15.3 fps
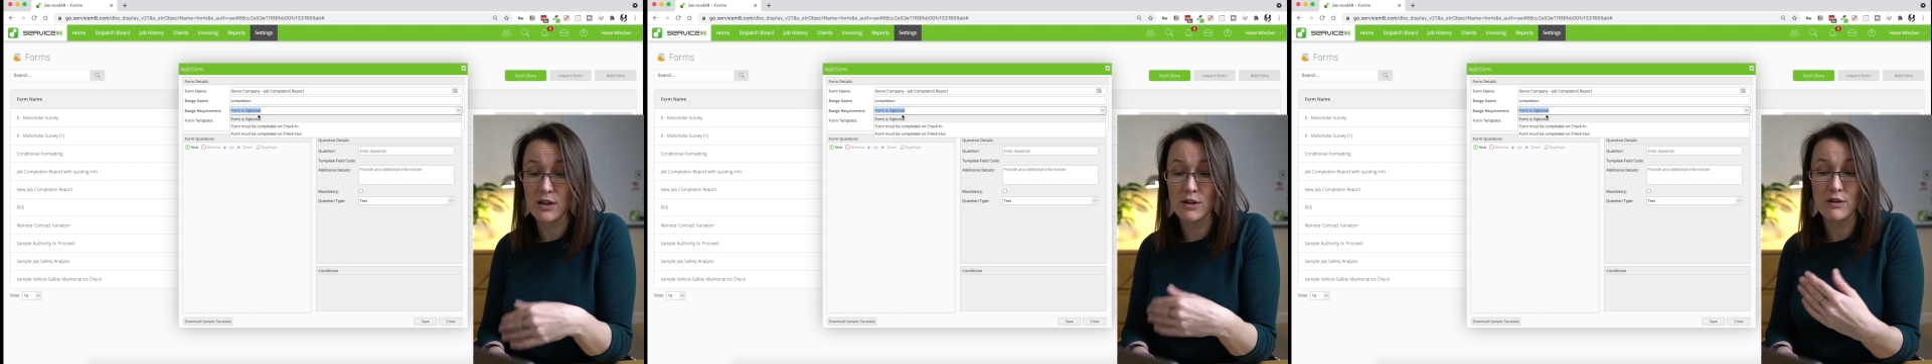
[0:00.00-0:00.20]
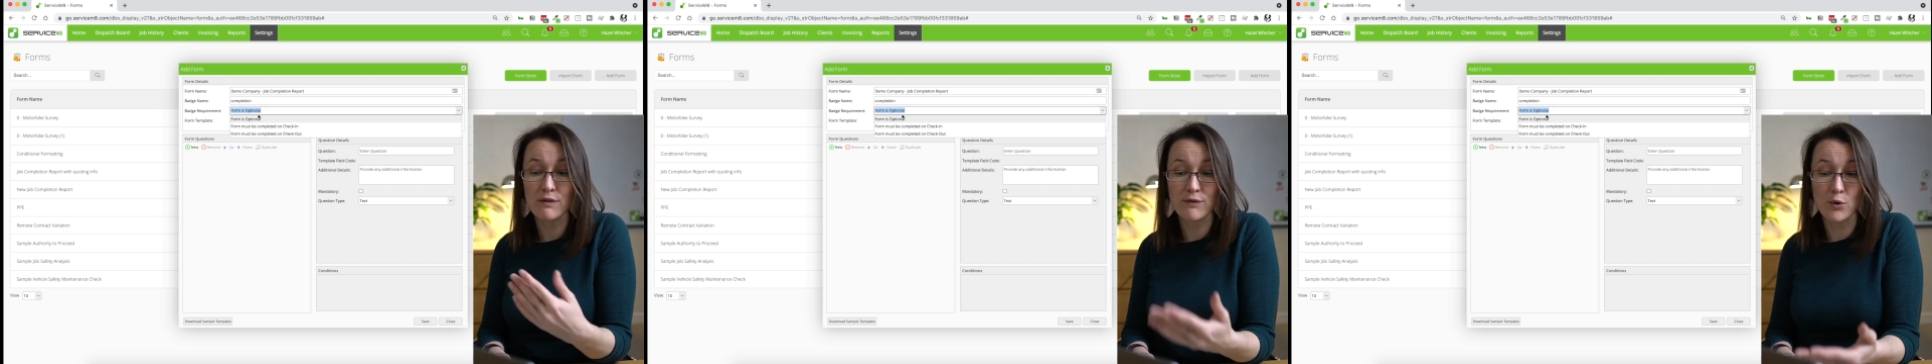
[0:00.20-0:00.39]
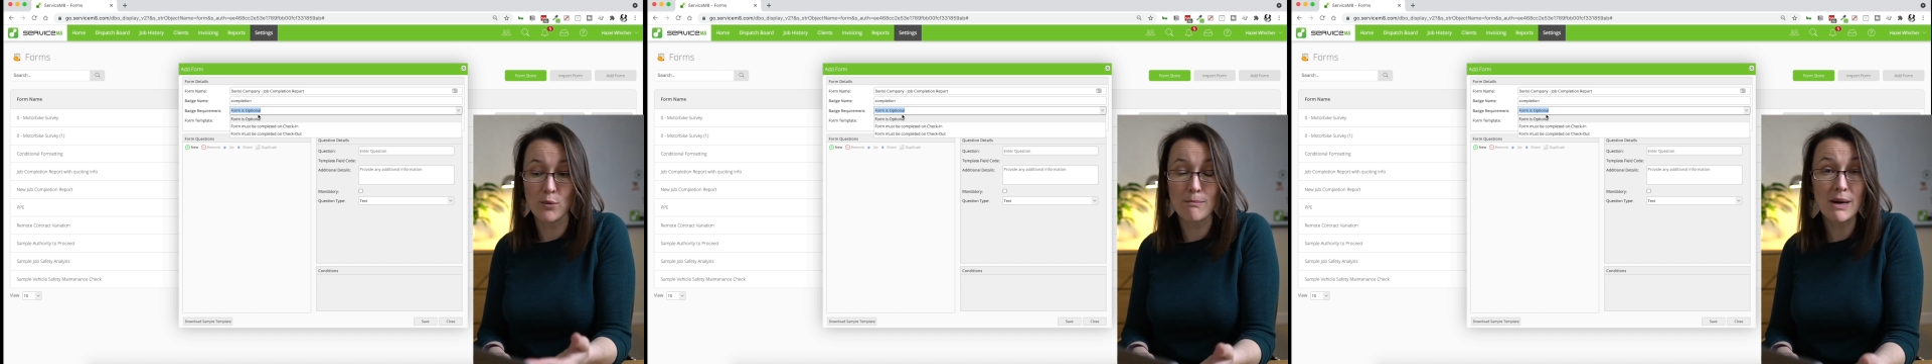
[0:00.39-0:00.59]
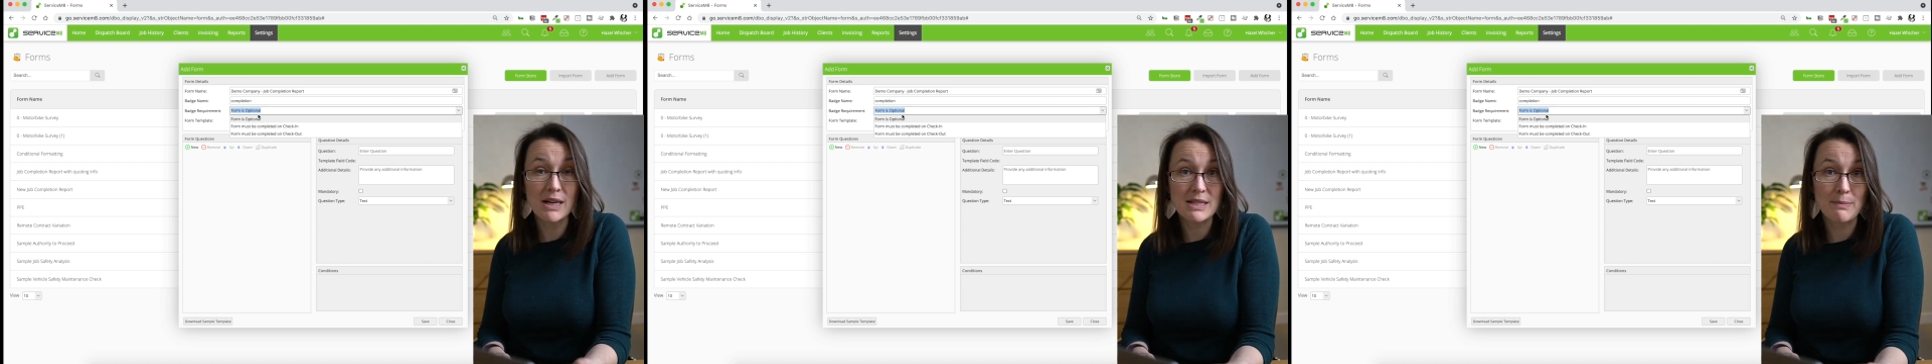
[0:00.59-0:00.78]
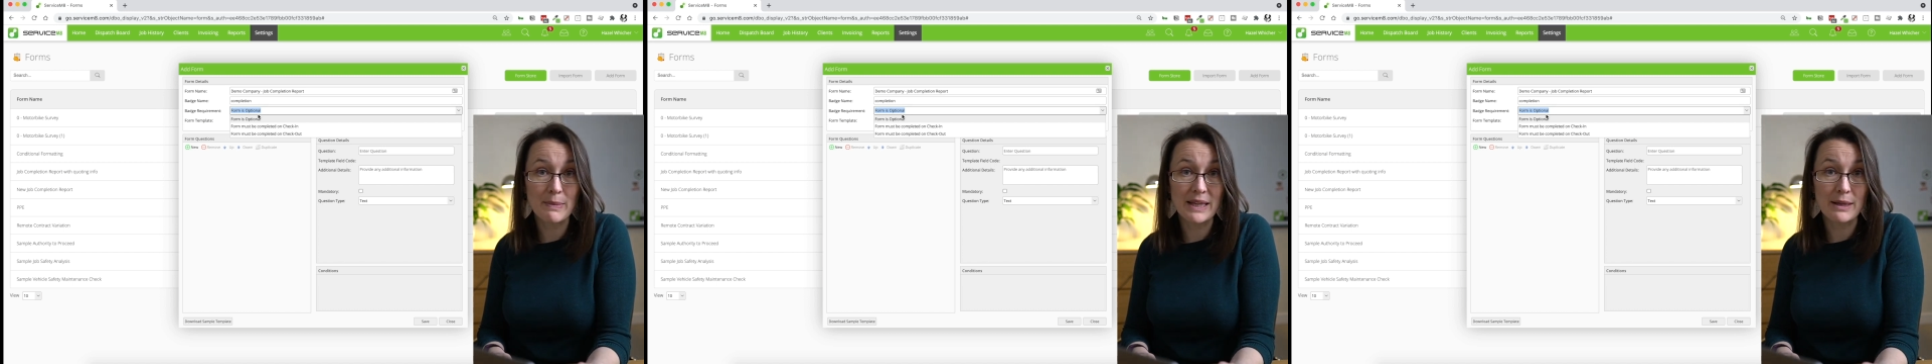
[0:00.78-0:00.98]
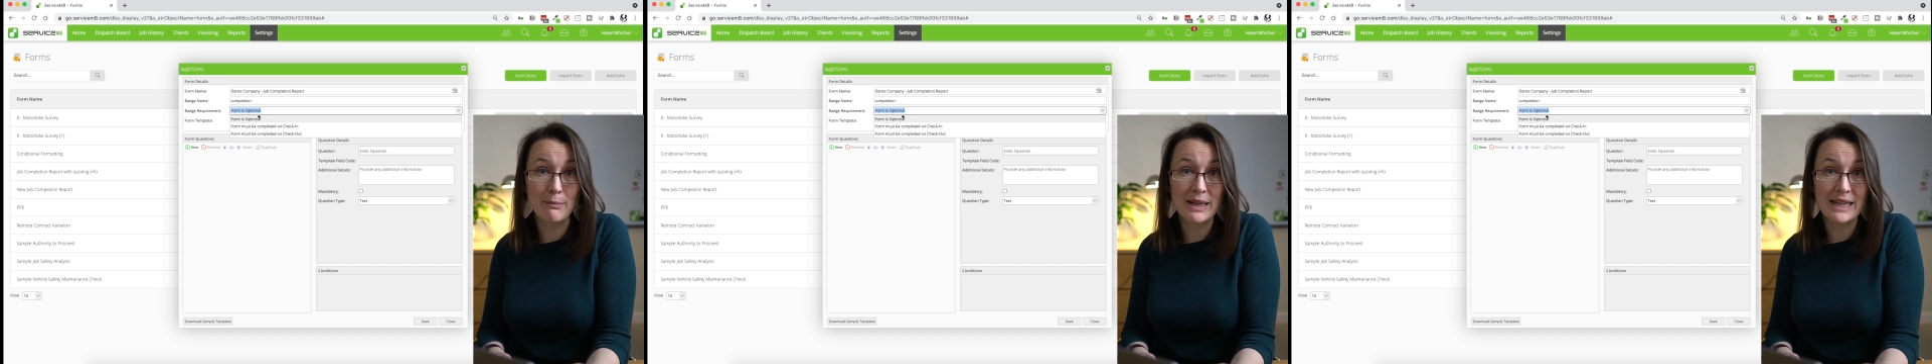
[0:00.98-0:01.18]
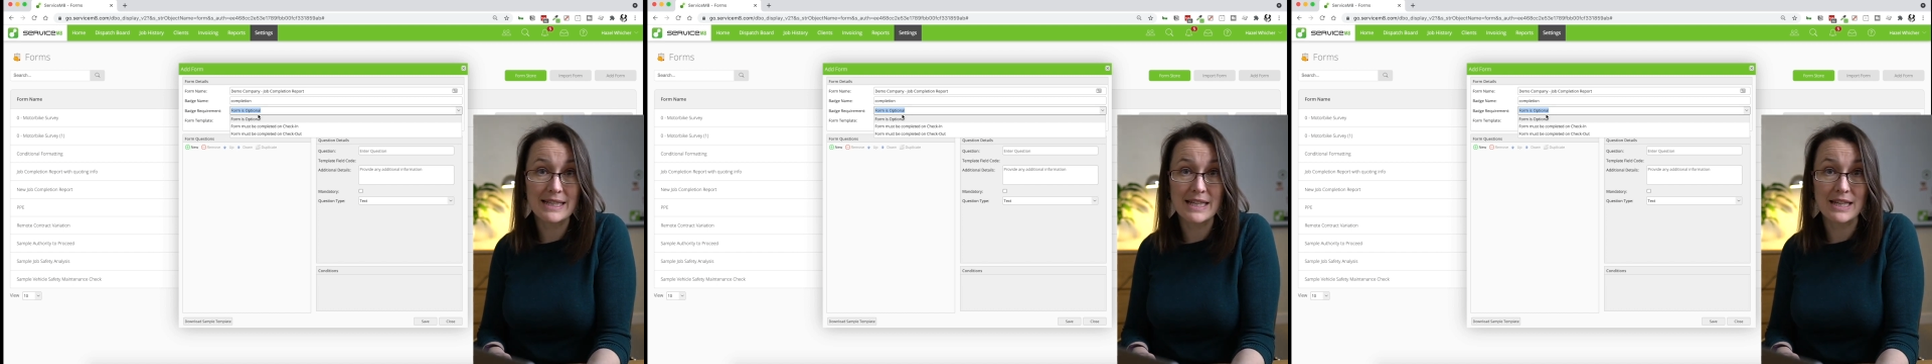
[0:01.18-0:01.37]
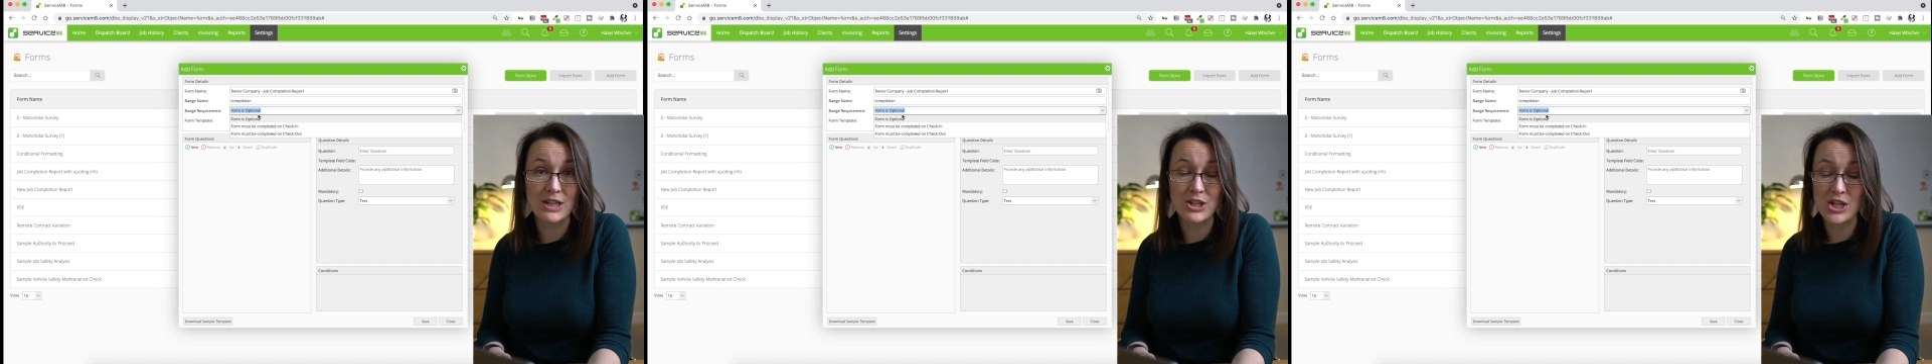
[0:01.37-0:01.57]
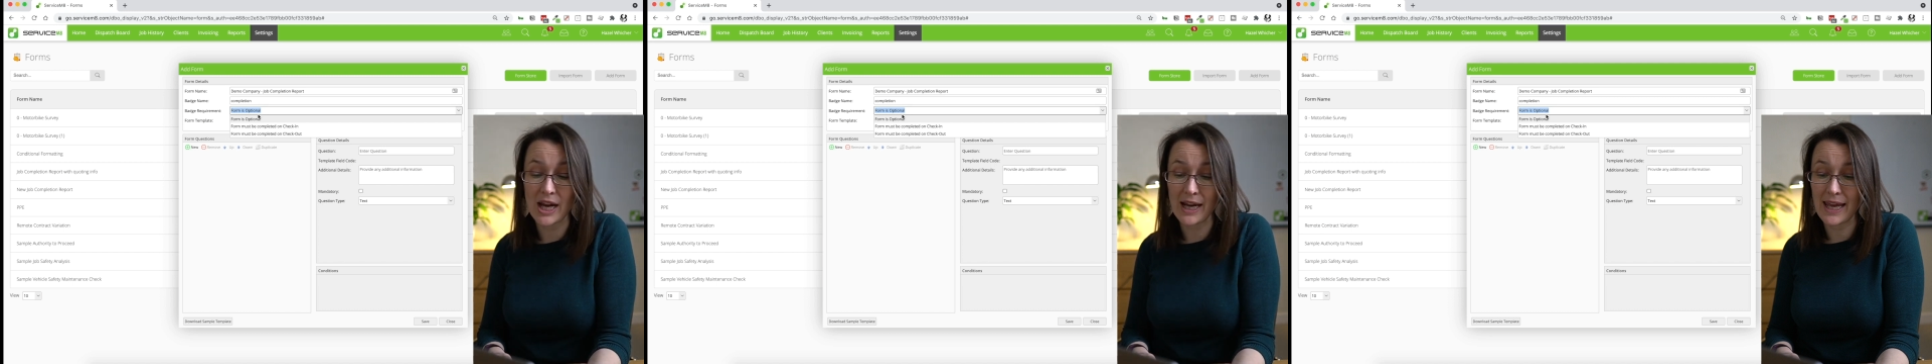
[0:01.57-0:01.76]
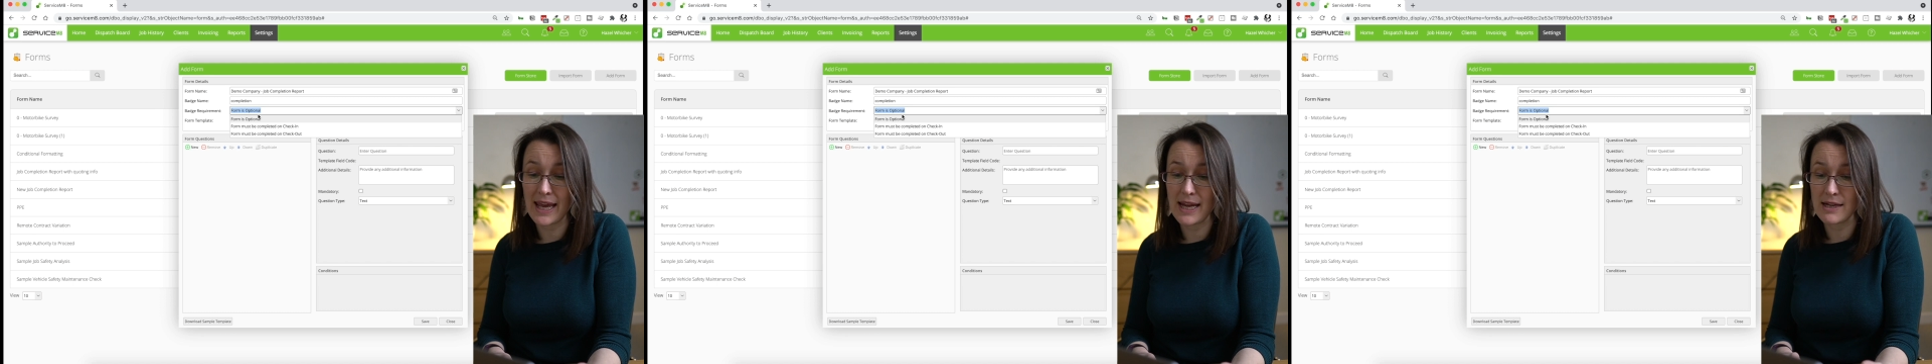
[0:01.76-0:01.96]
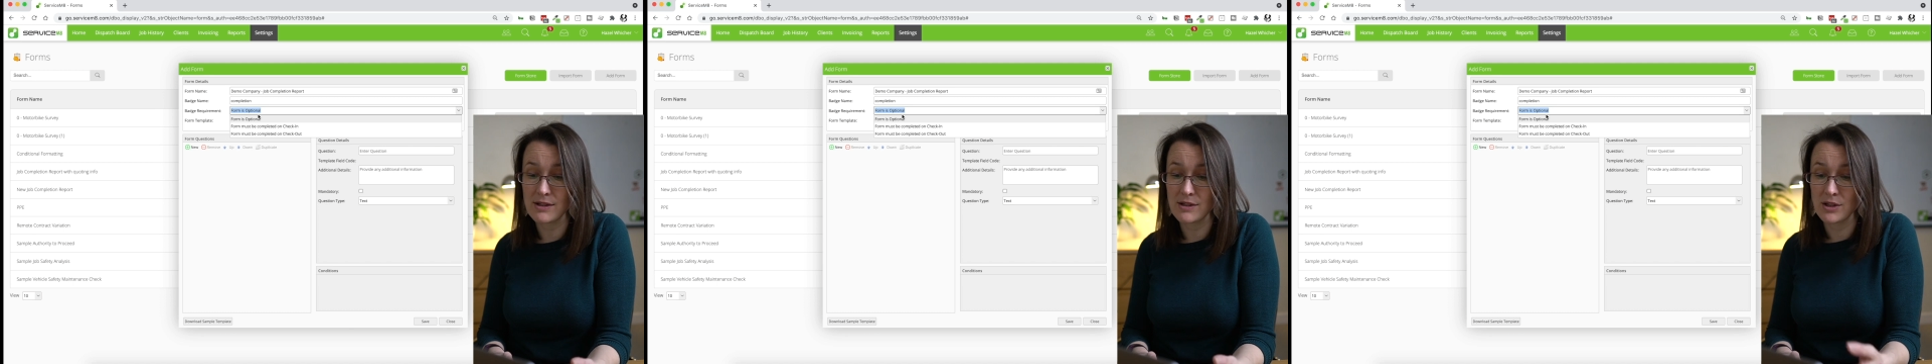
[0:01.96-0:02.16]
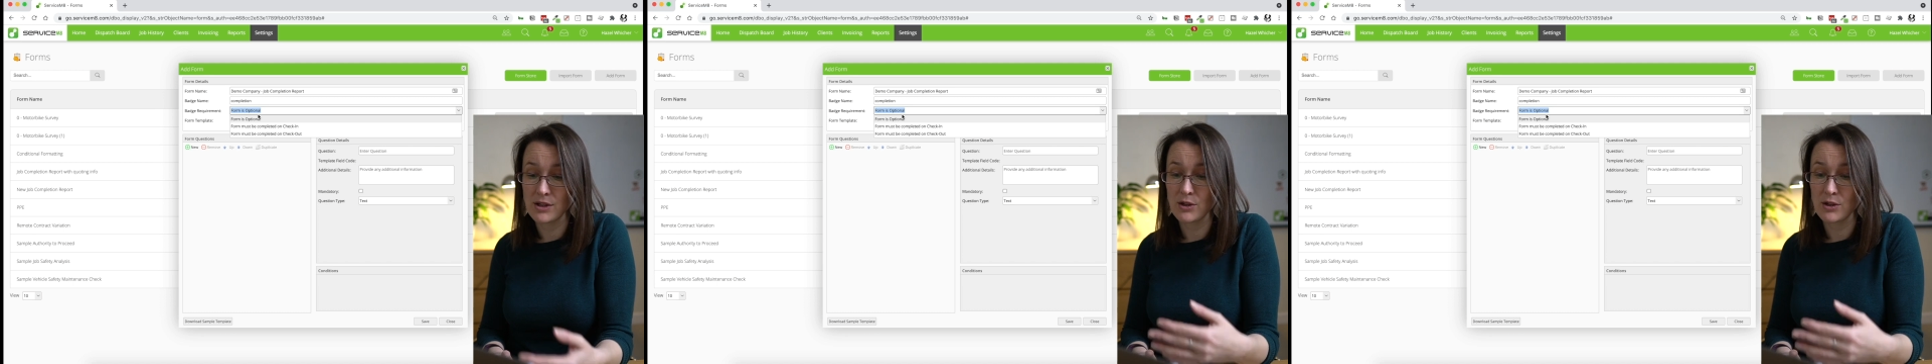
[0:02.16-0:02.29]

the form must be completed at check-in,